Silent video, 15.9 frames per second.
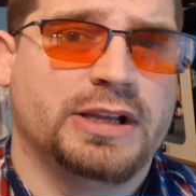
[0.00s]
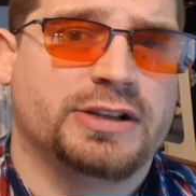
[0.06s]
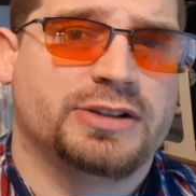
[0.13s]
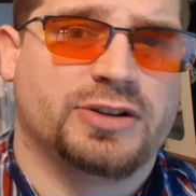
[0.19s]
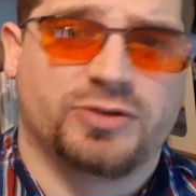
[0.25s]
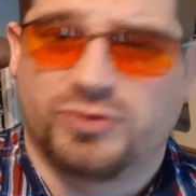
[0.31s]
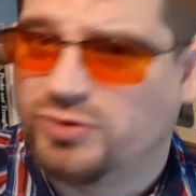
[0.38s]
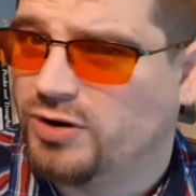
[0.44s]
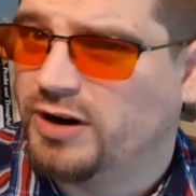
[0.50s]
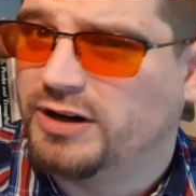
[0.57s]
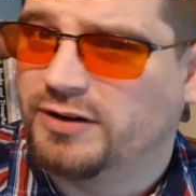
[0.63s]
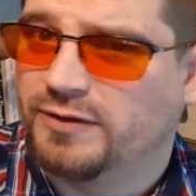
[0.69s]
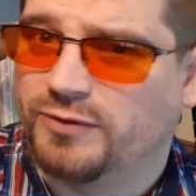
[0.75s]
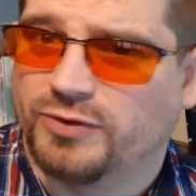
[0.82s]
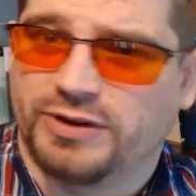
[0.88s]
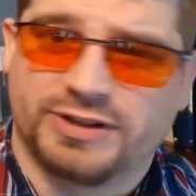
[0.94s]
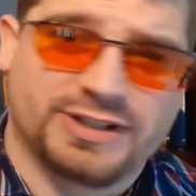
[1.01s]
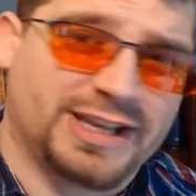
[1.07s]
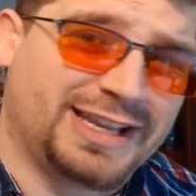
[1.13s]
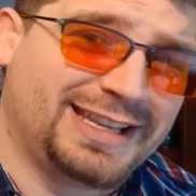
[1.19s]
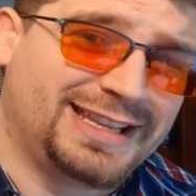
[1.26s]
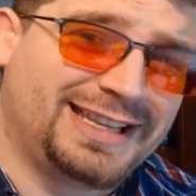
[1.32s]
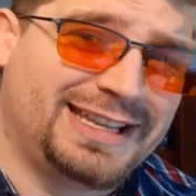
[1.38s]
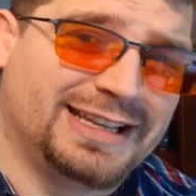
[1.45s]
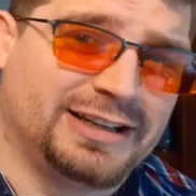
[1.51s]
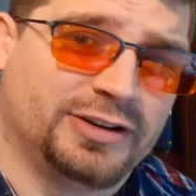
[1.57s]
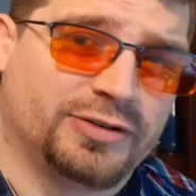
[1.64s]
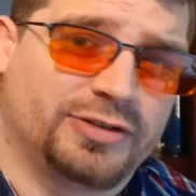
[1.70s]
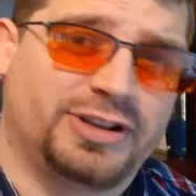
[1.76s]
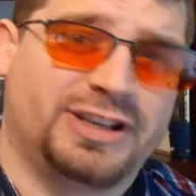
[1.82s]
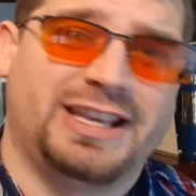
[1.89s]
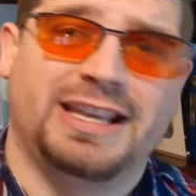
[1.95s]
So try and avoid saying
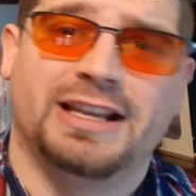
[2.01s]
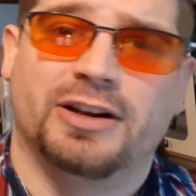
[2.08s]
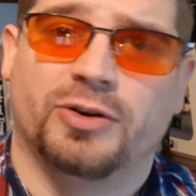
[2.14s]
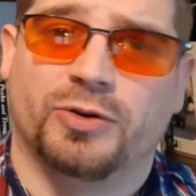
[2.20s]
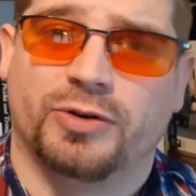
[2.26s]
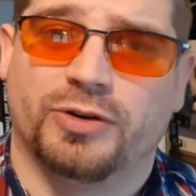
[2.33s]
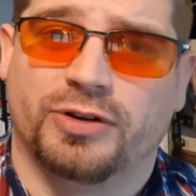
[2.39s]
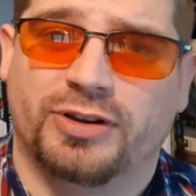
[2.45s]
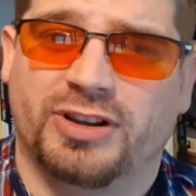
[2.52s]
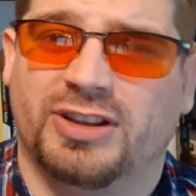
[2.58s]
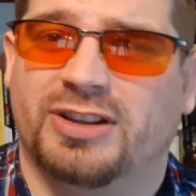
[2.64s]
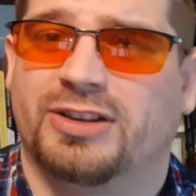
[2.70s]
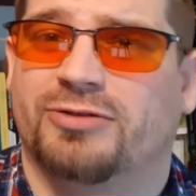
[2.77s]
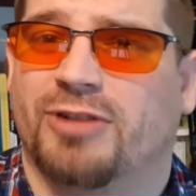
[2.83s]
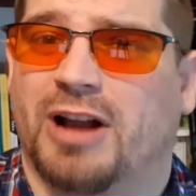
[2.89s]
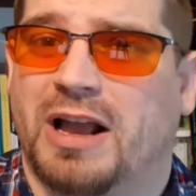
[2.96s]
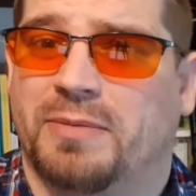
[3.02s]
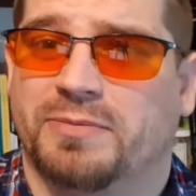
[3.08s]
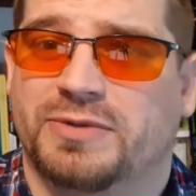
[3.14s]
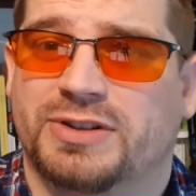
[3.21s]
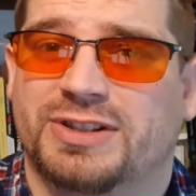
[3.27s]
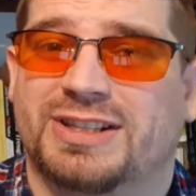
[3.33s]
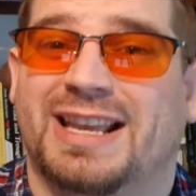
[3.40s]
kilograms.